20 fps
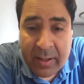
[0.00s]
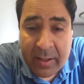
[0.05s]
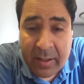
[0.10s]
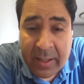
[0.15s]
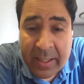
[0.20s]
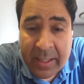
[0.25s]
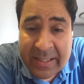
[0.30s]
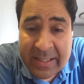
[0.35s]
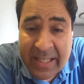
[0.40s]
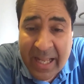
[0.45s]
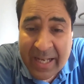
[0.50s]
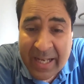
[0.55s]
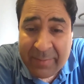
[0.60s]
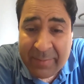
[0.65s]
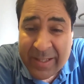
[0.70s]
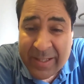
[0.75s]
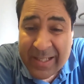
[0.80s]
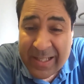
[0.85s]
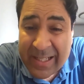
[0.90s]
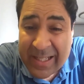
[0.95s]
it can
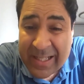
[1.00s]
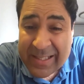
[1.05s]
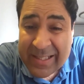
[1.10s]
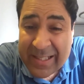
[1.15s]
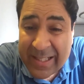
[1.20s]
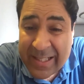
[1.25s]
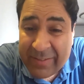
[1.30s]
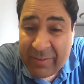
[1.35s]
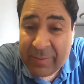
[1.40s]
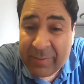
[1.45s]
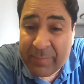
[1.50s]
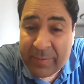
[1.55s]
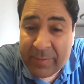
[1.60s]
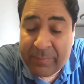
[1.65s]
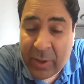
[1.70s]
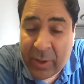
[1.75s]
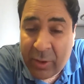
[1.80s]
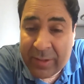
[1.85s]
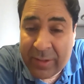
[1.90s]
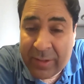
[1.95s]
be collected even
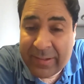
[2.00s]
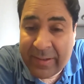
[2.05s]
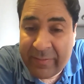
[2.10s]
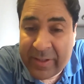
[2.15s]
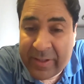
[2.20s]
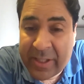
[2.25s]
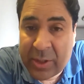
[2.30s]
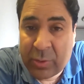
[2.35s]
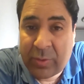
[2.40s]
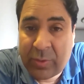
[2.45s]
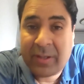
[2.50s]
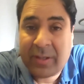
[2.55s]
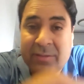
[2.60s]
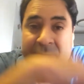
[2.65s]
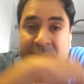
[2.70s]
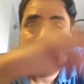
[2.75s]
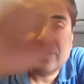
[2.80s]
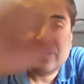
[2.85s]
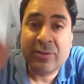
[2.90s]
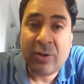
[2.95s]
beyond 72 hours,
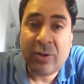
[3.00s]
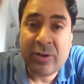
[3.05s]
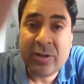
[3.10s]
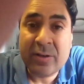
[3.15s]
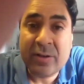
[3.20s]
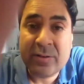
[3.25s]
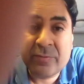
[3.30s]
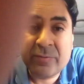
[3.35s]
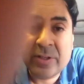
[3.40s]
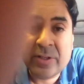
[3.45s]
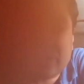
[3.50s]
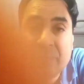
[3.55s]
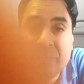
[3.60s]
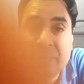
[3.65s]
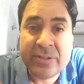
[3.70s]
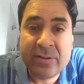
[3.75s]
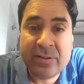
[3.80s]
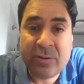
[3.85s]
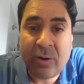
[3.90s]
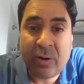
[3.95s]
which is
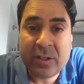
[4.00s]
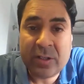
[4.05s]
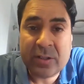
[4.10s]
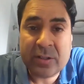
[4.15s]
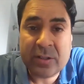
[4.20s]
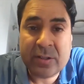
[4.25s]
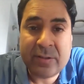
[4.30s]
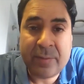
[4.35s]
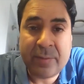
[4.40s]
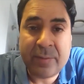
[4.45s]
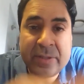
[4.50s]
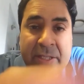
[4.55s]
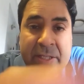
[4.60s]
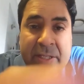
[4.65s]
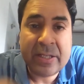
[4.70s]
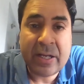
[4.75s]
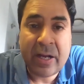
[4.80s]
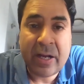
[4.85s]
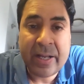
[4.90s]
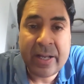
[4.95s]
not
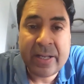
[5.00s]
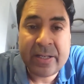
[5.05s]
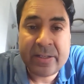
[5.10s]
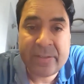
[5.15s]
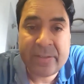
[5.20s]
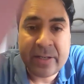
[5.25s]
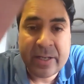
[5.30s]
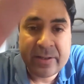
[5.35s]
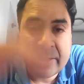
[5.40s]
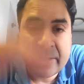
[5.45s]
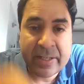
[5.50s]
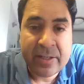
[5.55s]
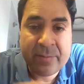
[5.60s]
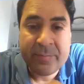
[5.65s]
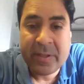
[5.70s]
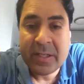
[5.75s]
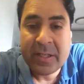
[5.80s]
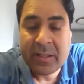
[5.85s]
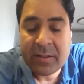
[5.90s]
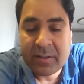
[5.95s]
something I
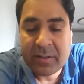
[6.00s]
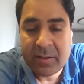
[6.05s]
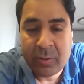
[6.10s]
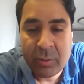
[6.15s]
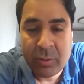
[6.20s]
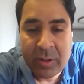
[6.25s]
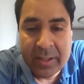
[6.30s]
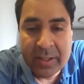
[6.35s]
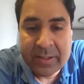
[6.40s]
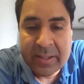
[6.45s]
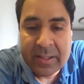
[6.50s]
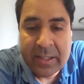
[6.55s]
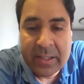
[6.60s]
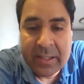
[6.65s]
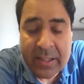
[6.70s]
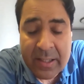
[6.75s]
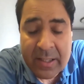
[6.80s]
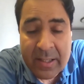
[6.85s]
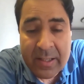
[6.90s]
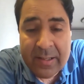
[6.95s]
recommend wholeheartedly.
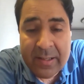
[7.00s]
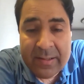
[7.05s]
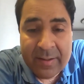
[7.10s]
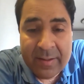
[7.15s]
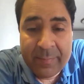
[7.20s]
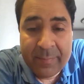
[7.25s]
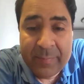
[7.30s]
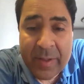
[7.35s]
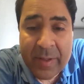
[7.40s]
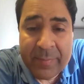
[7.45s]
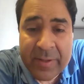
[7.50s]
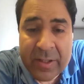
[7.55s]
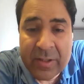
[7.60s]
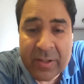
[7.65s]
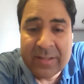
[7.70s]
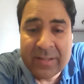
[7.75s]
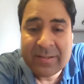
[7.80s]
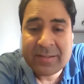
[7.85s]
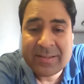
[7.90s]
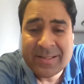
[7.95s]
Simply
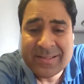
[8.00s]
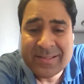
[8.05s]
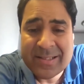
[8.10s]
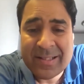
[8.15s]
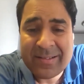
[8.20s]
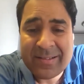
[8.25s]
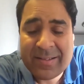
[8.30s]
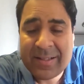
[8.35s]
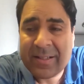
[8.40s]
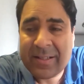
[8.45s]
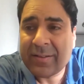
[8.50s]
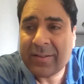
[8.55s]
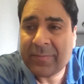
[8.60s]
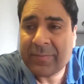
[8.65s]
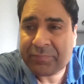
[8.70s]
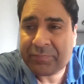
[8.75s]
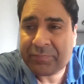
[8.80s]
because just consider